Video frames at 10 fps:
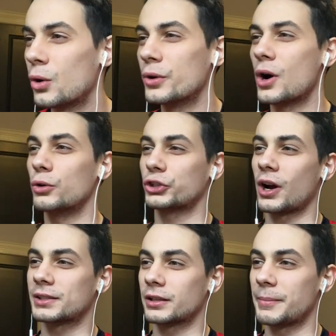no.
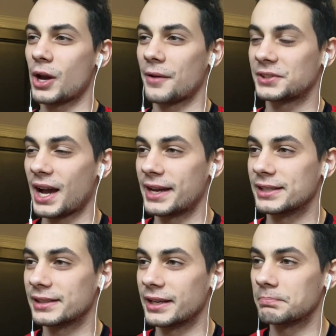Shaw's gonna be offside,
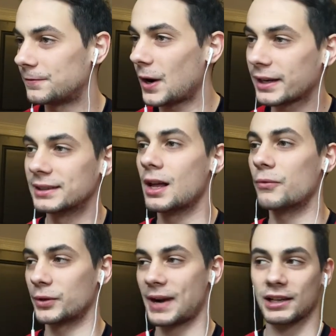isn't he? Fucking
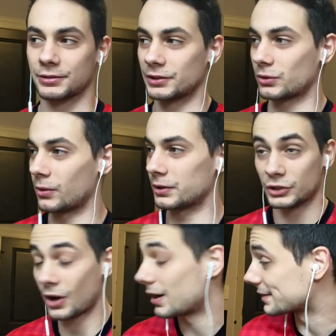love when Rashford scores.
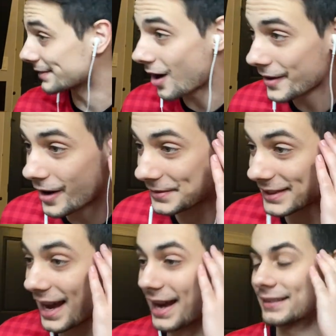Shaw's not
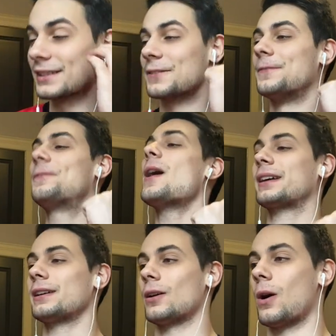offside. Let's
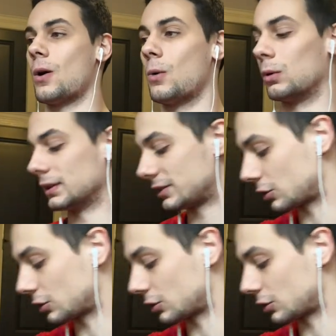fucking go. Let's